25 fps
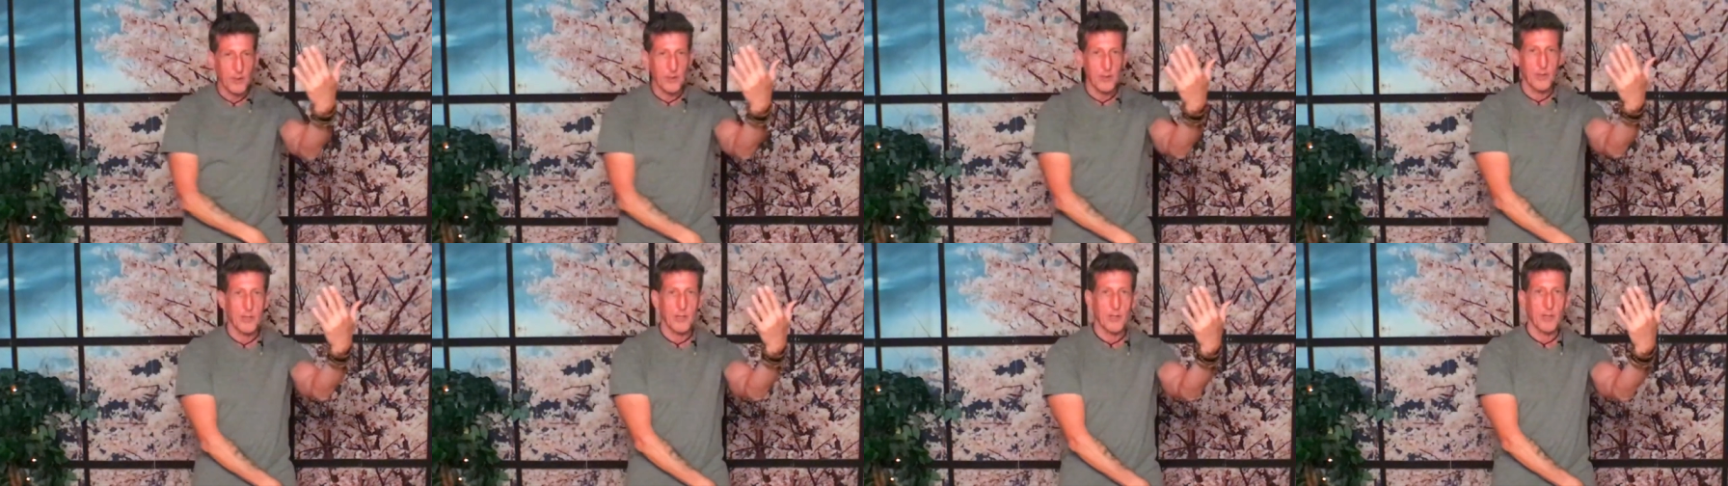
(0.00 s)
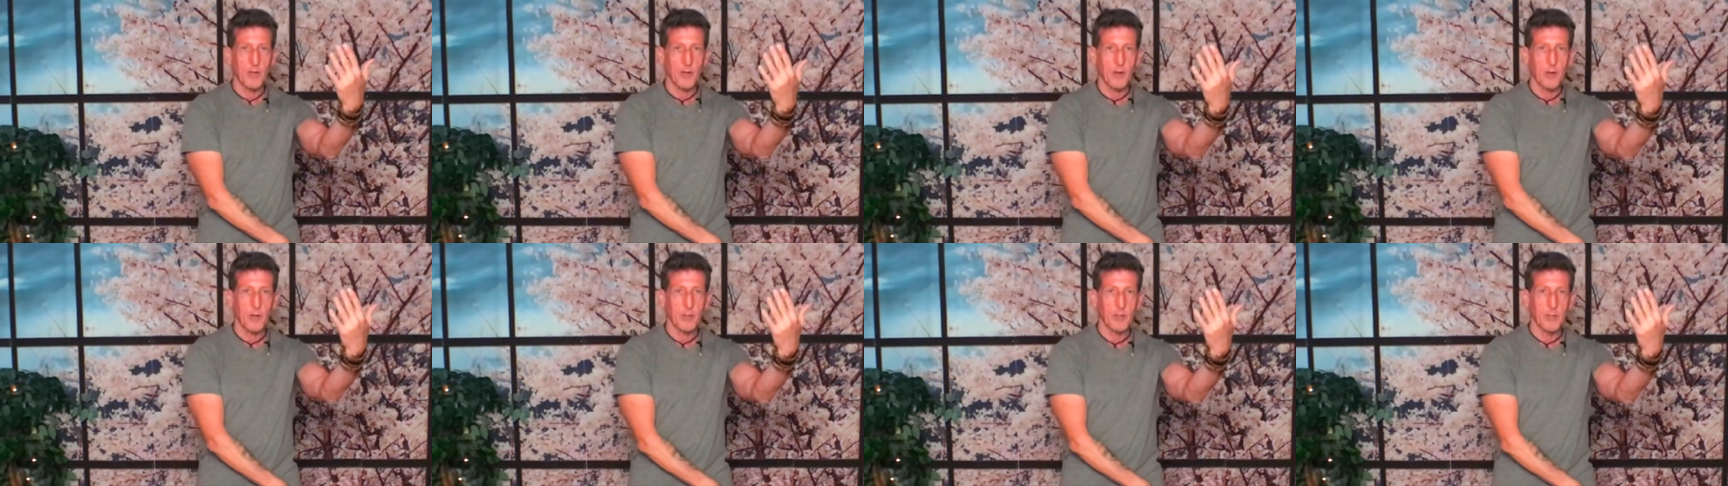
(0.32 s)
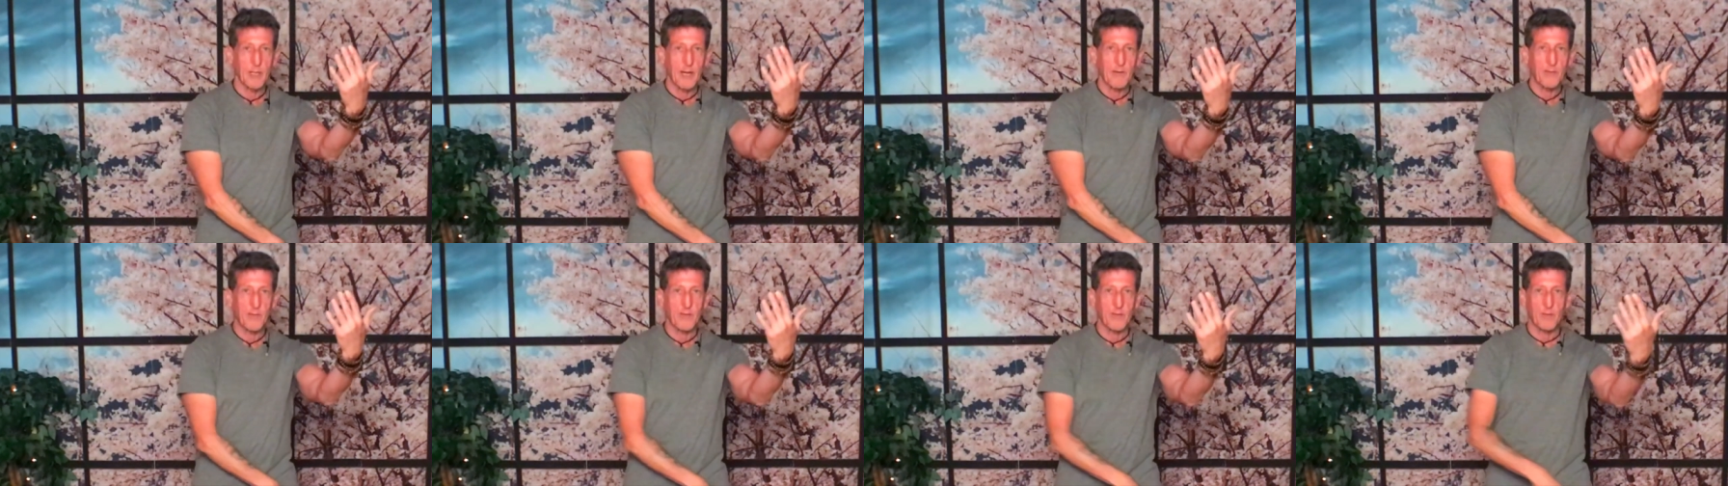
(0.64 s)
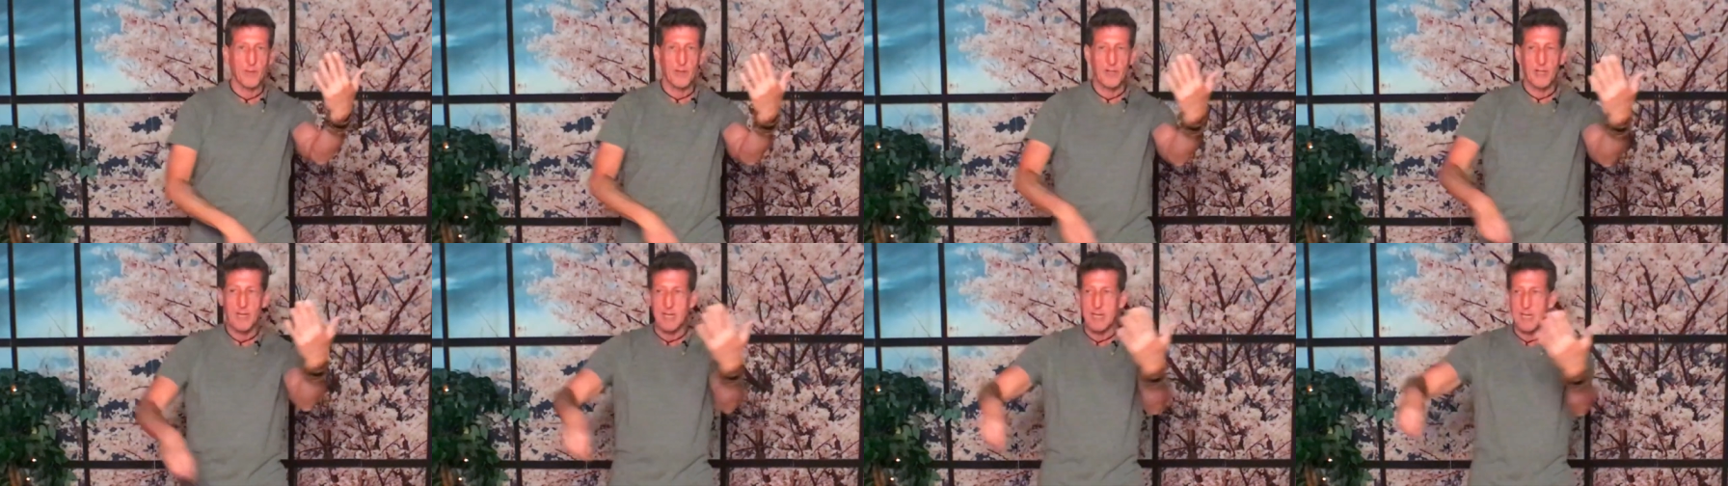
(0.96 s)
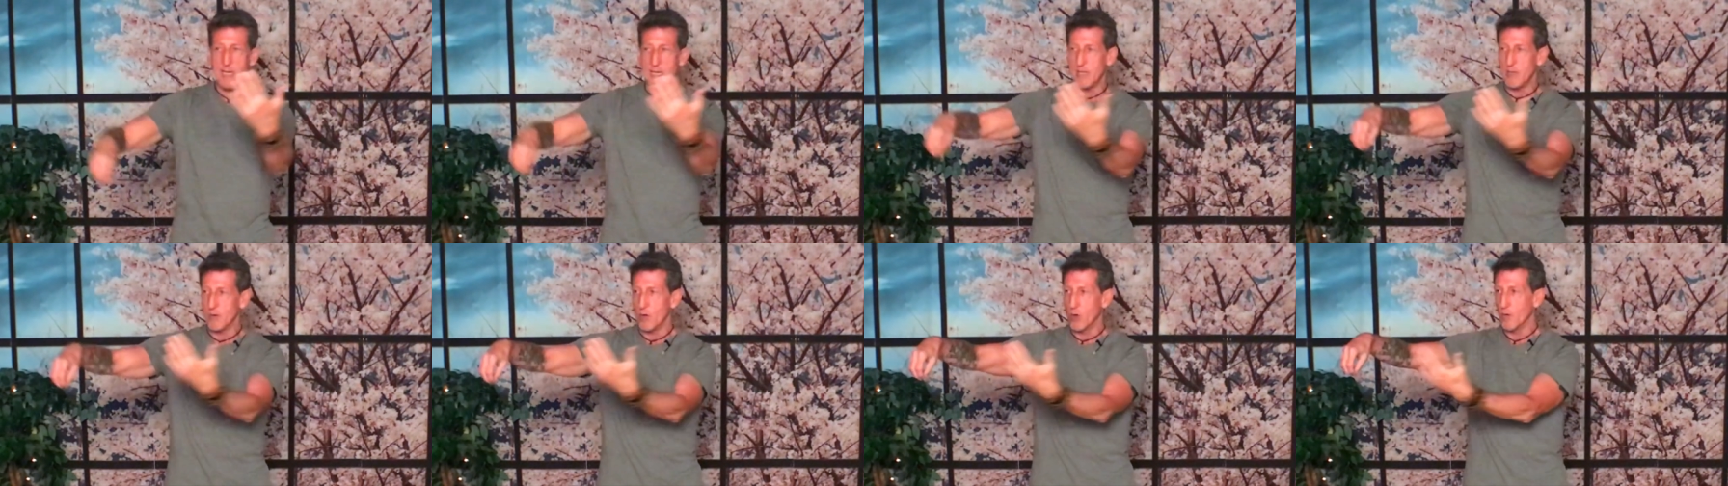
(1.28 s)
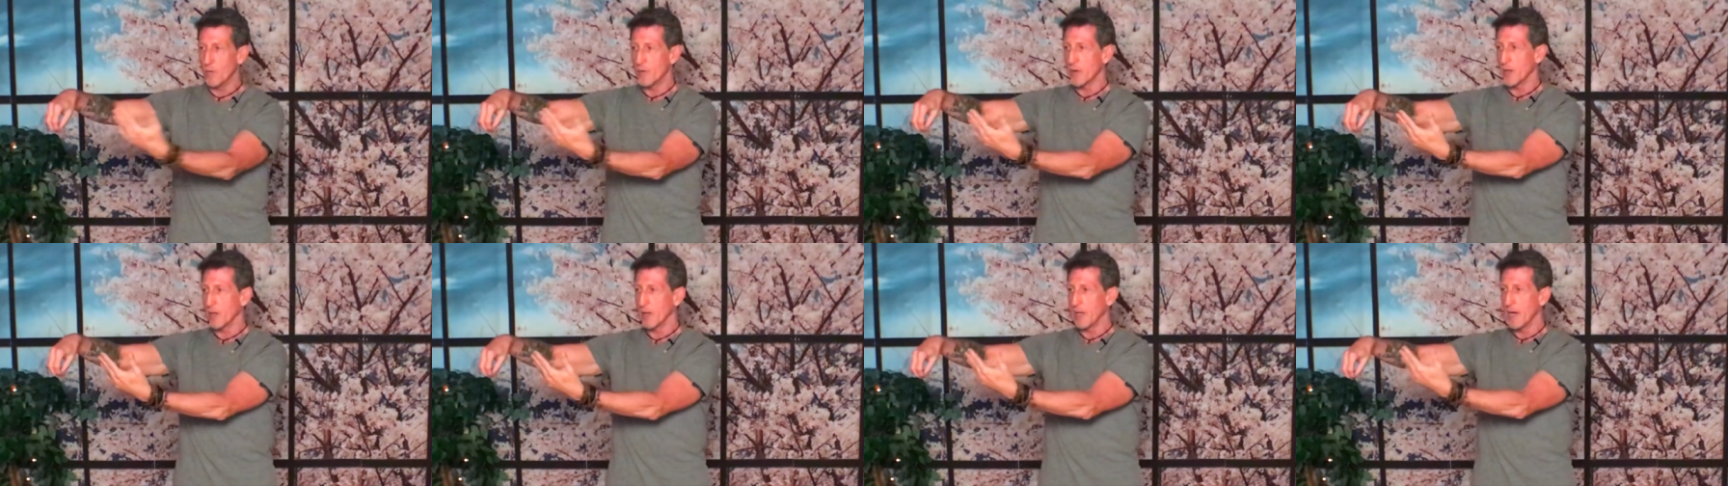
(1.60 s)
the left knee,
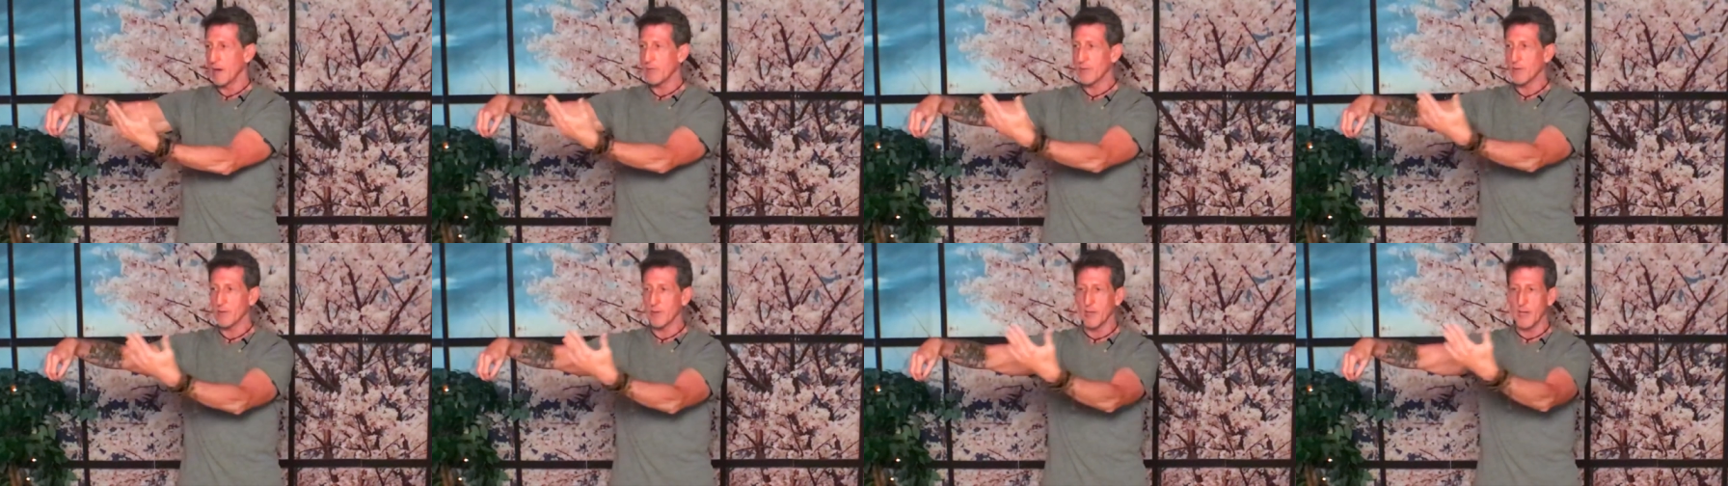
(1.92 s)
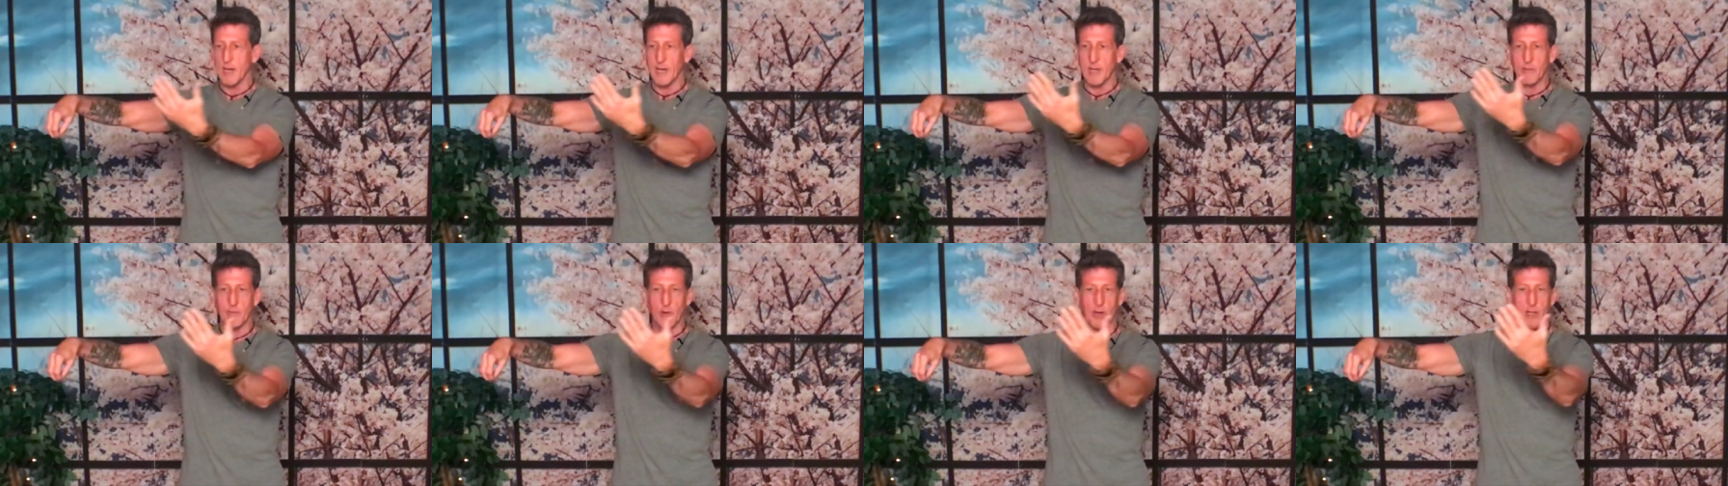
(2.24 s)
over the left leg